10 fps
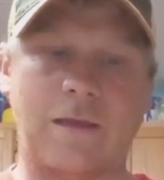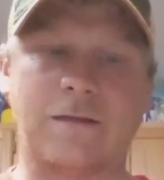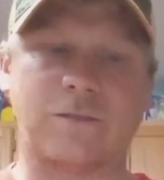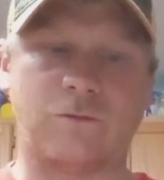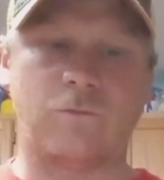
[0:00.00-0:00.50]

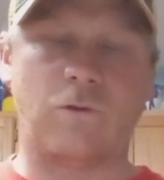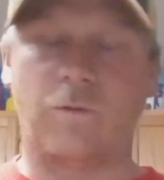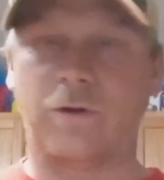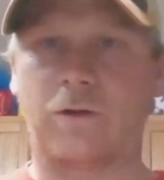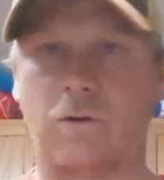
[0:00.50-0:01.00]
is to
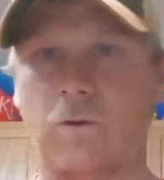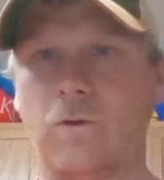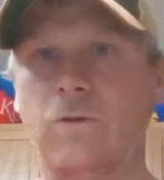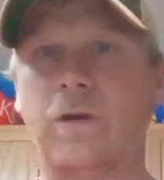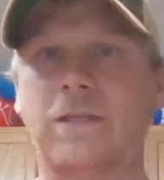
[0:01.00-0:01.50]
go into
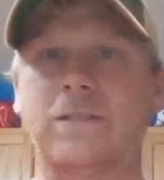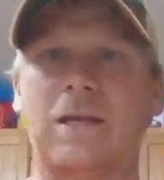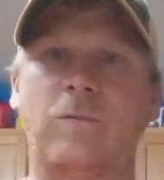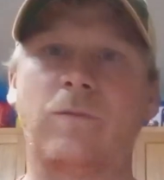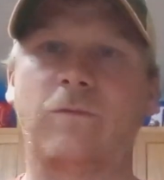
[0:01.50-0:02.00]
Kerr, not
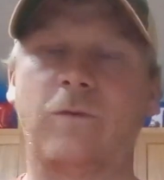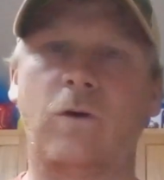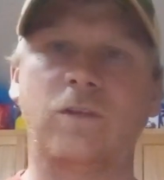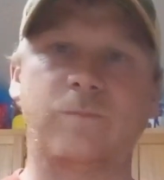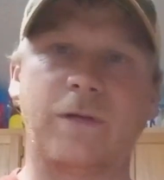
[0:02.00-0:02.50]
stay in Weber Falls.